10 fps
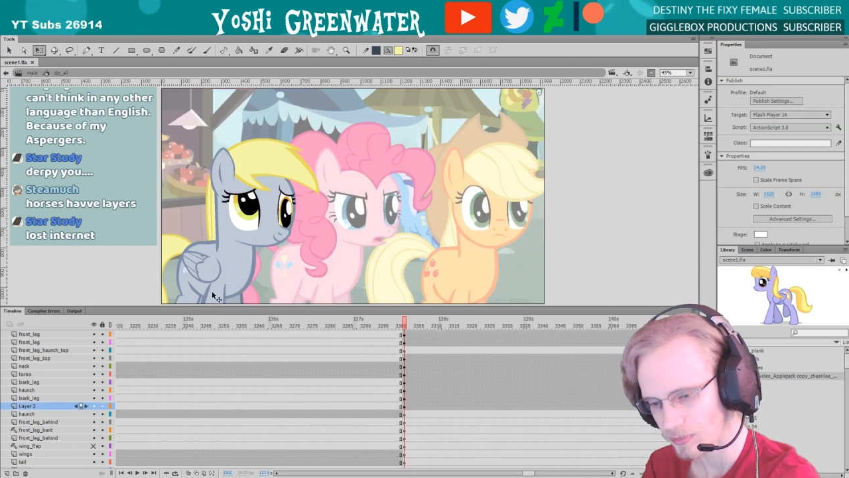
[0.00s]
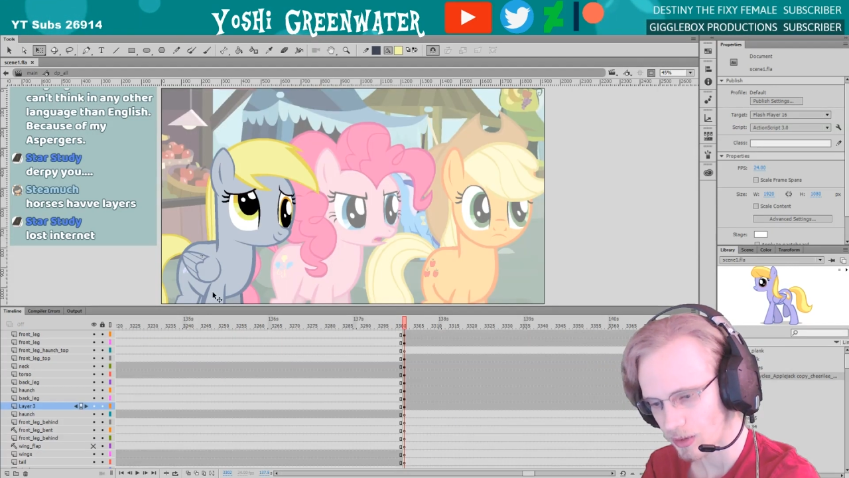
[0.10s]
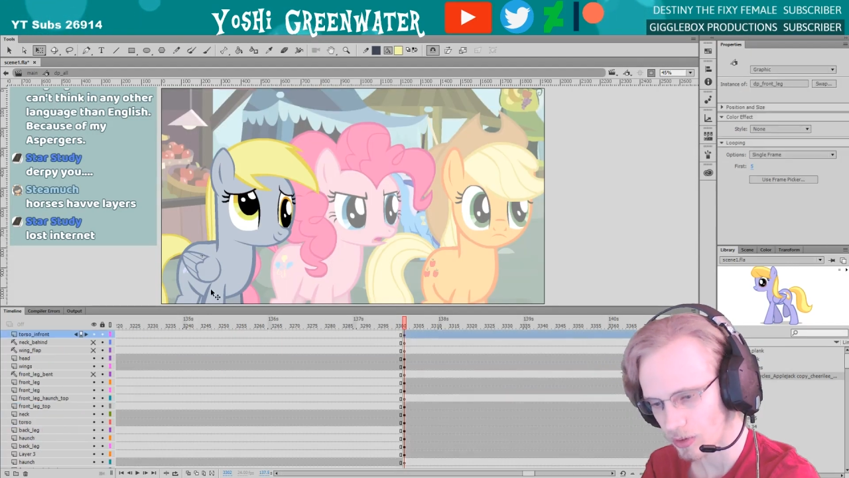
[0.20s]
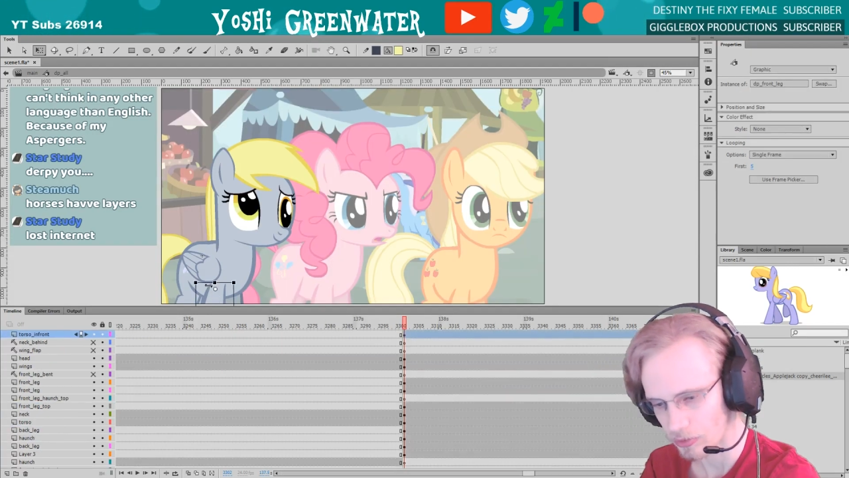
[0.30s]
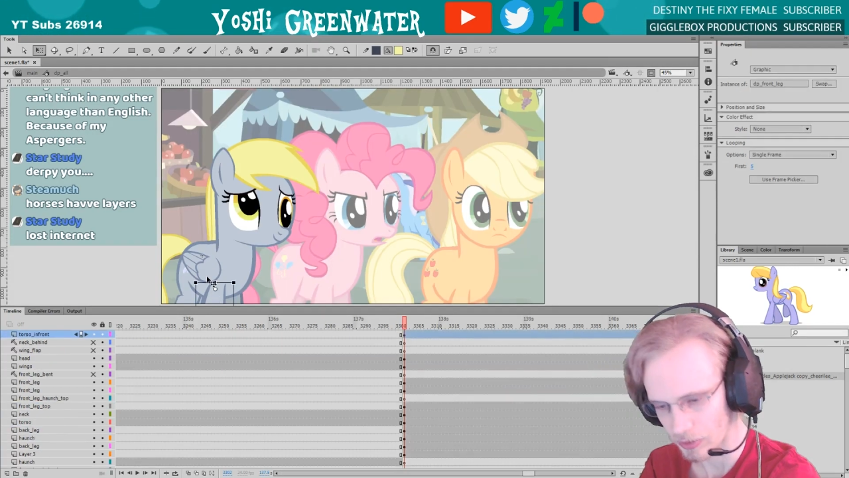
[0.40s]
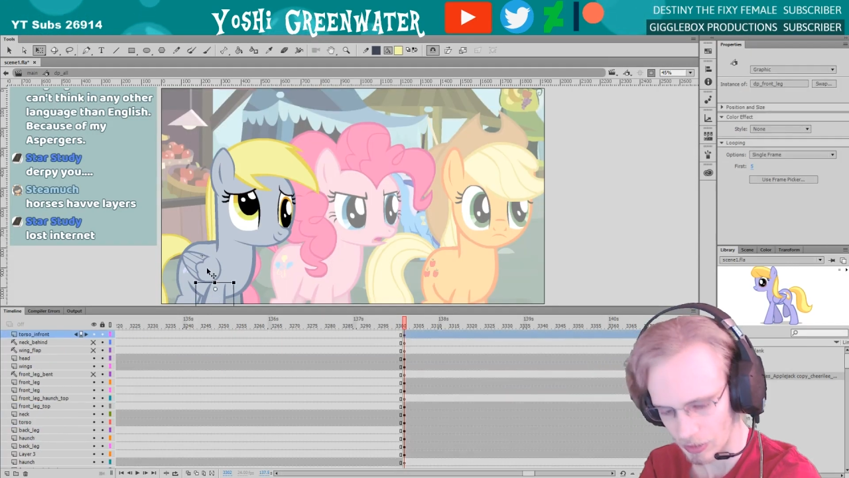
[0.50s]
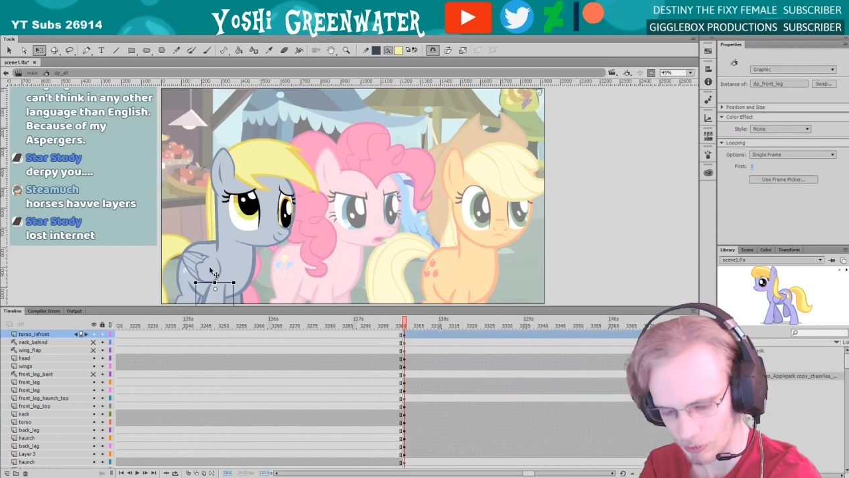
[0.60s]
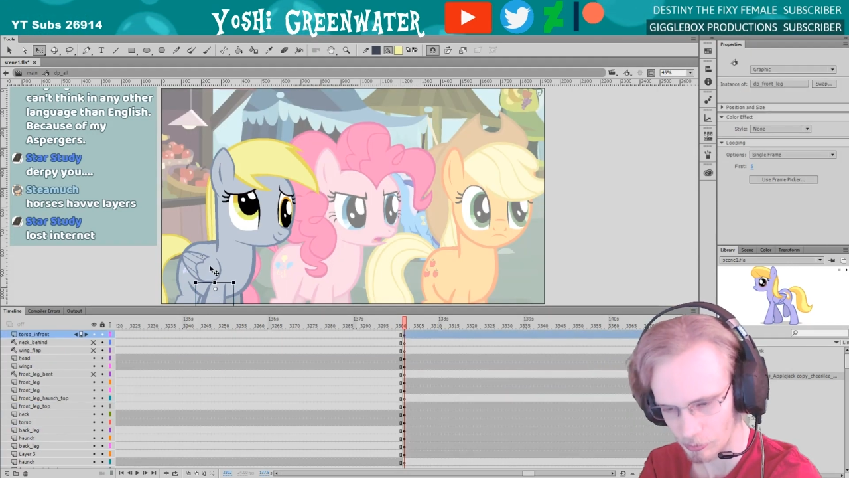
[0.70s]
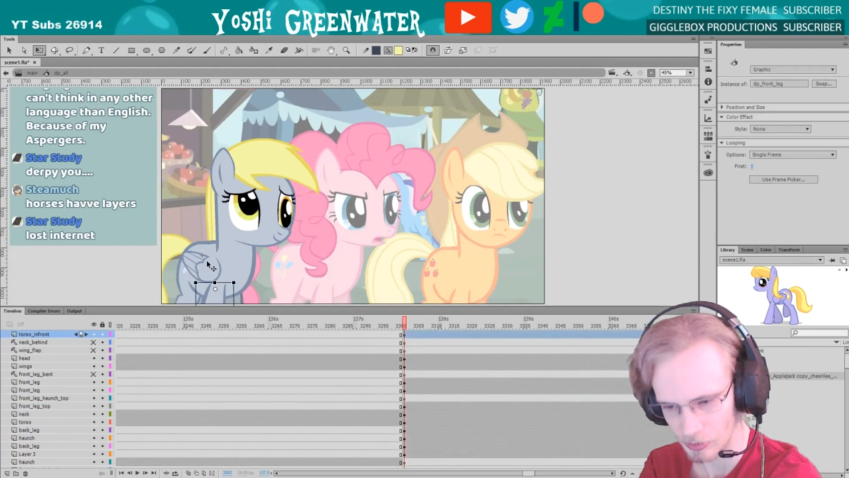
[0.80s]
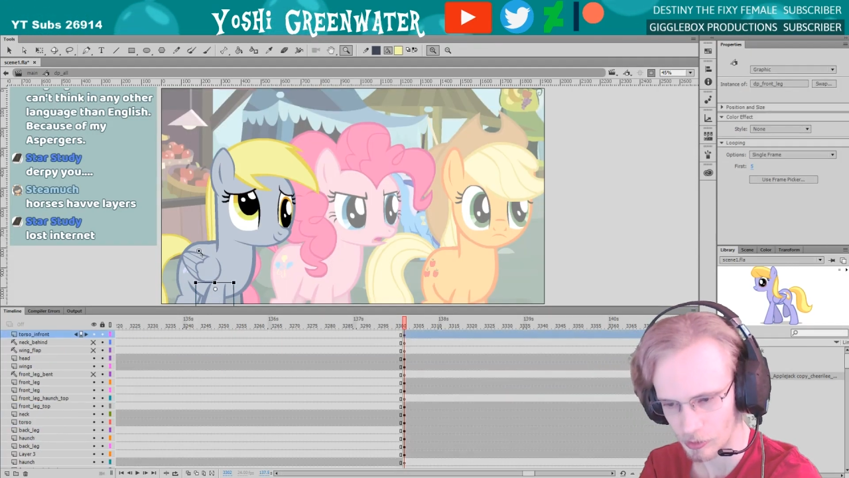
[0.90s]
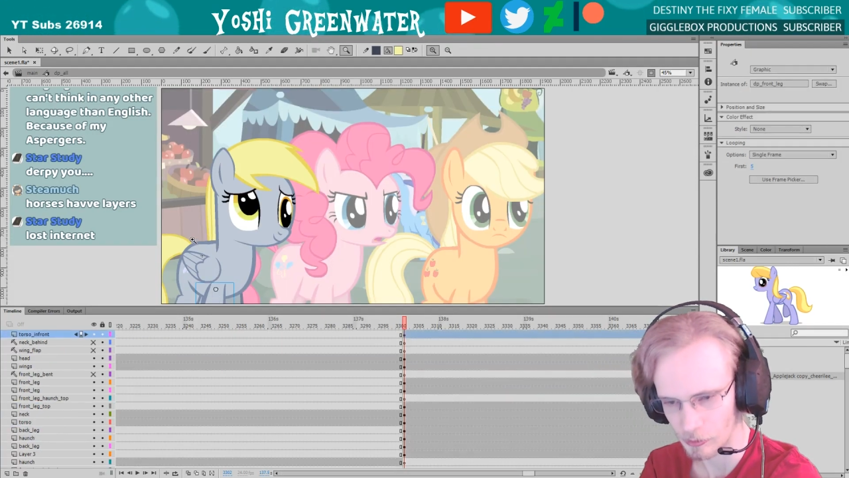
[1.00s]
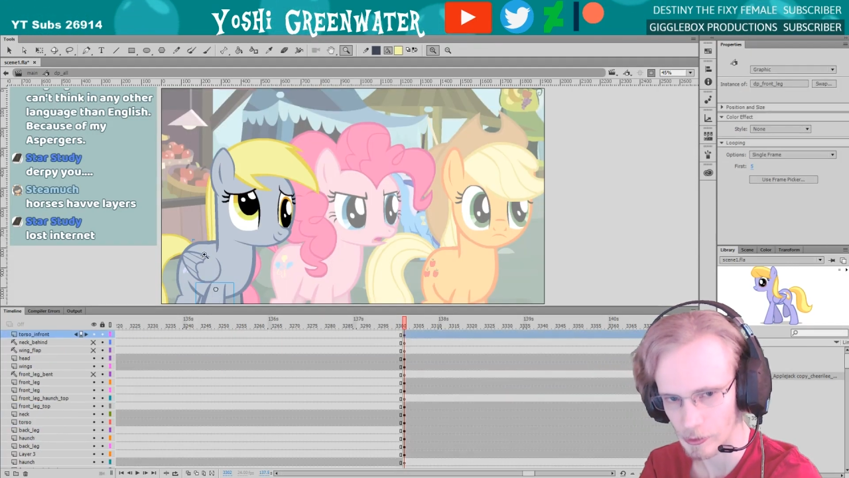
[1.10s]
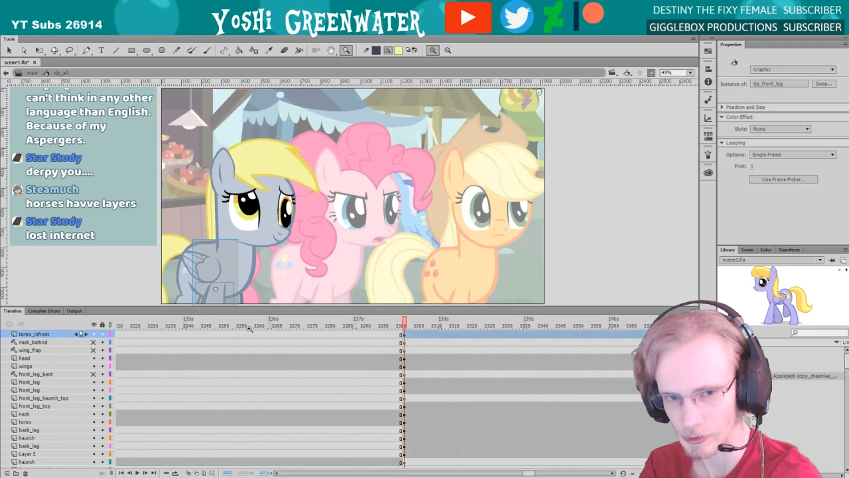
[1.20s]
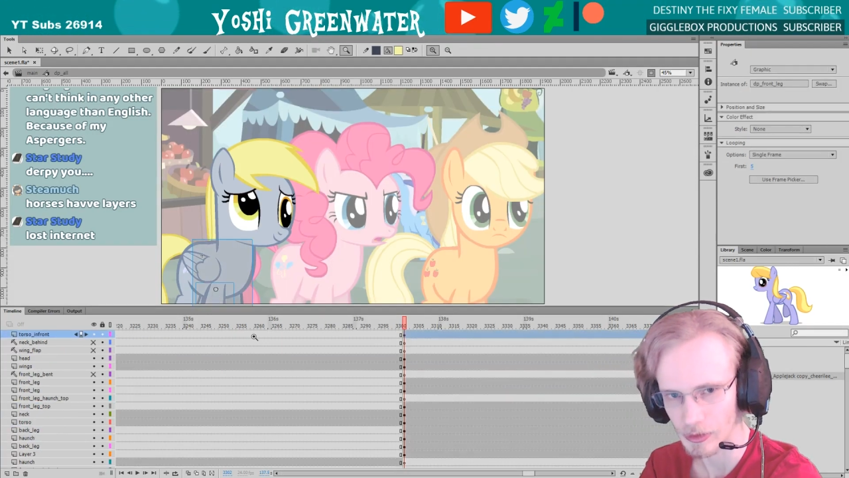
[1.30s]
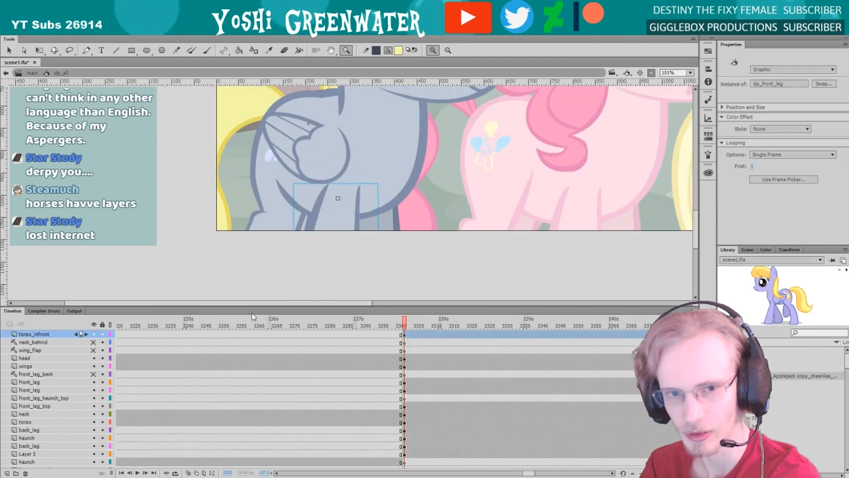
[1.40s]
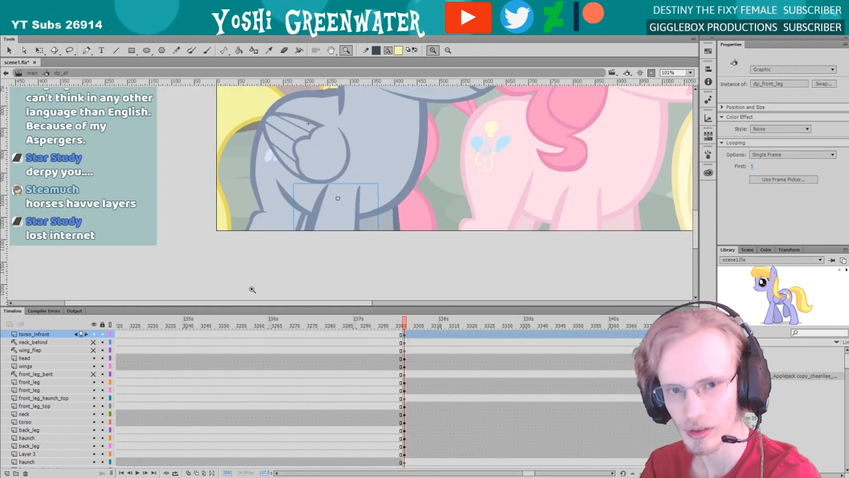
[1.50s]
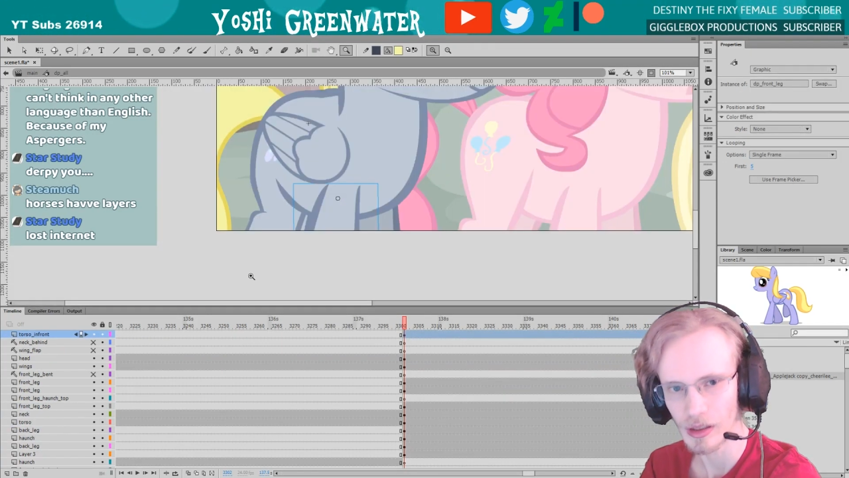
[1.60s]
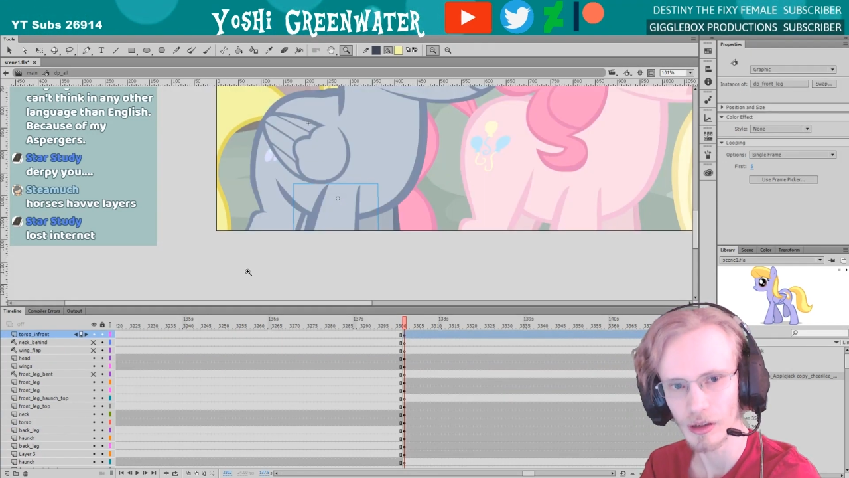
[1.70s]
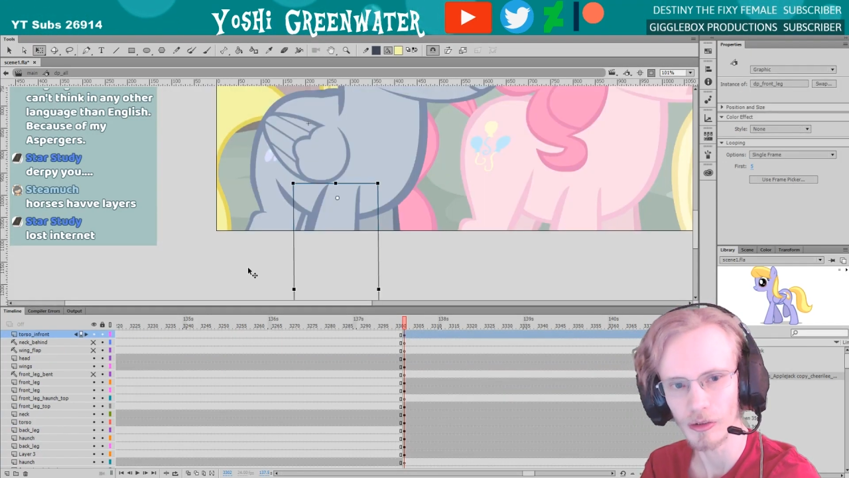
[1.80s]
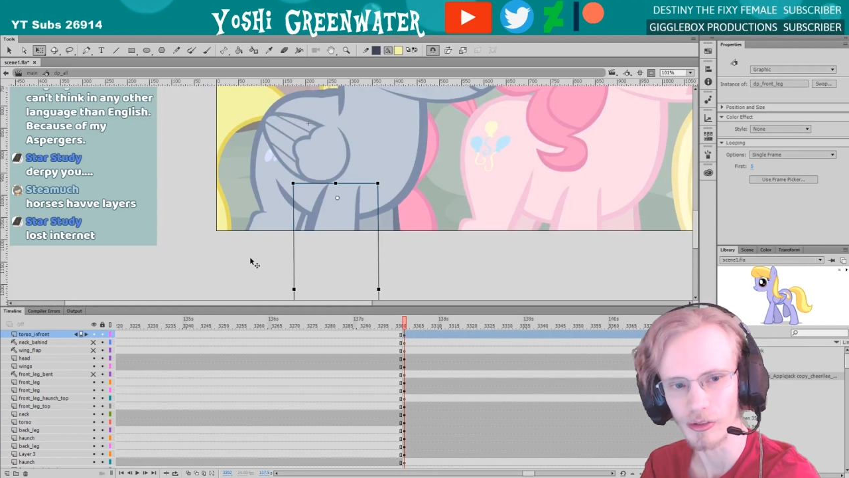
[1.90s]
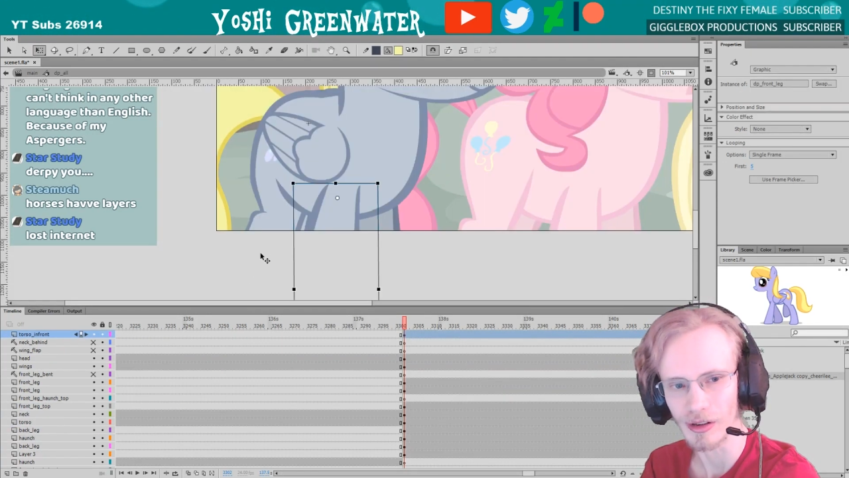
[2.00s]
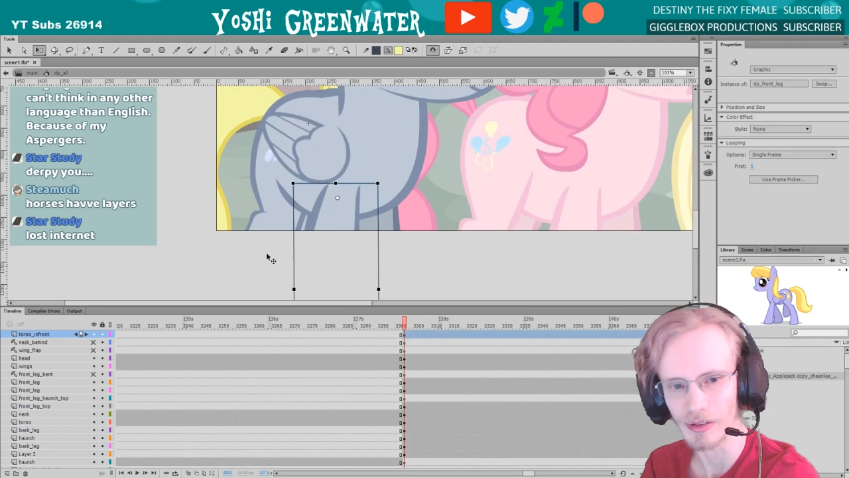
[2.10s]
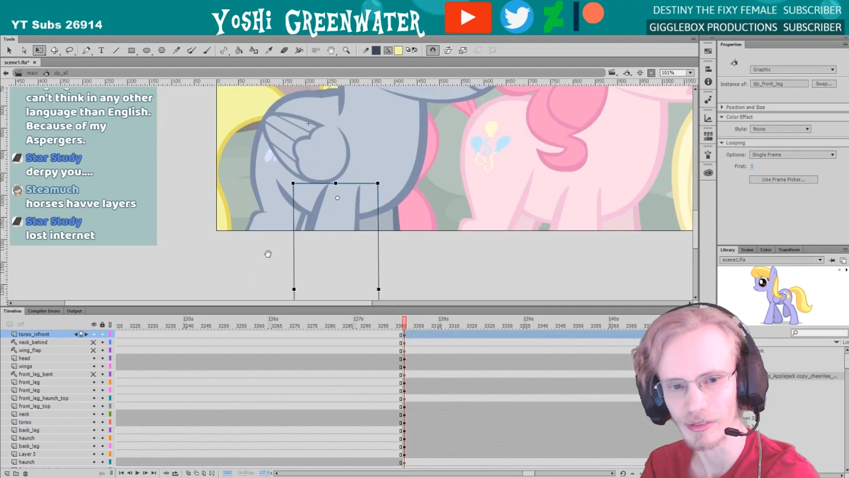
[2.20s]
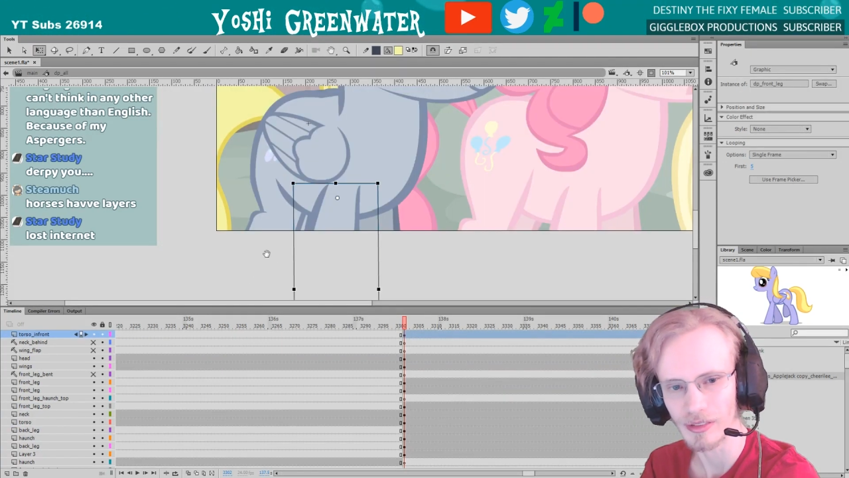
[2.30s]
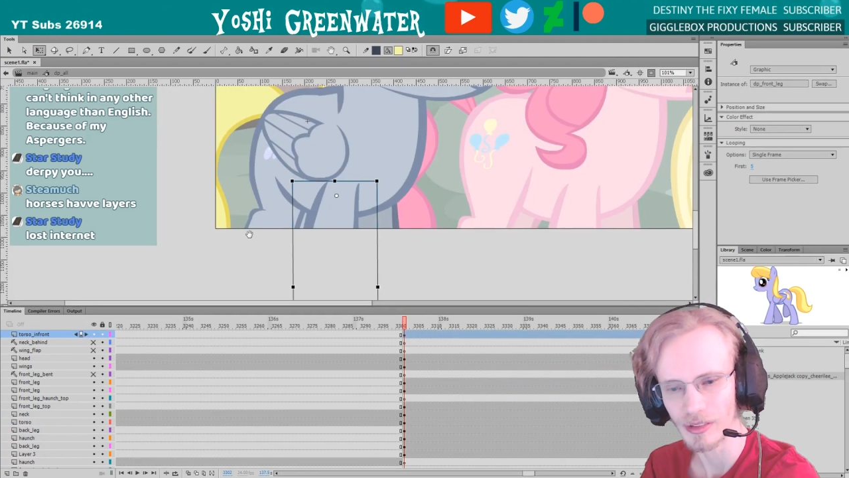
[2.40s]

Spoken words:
Of course, I have been already for about